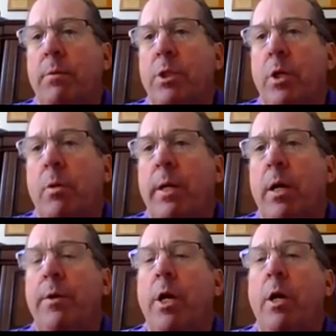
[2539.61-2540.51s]
So we
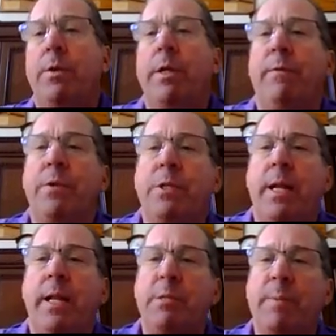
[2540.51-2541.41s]
all know that if the
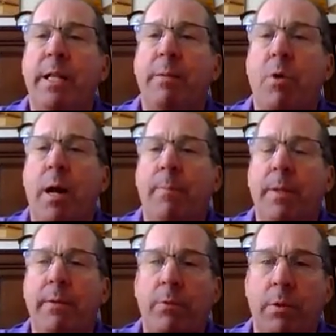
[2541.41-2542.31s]
tenant has been in the
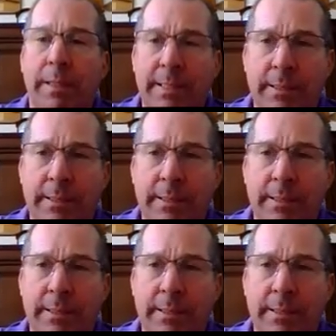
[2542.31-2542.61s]
property for less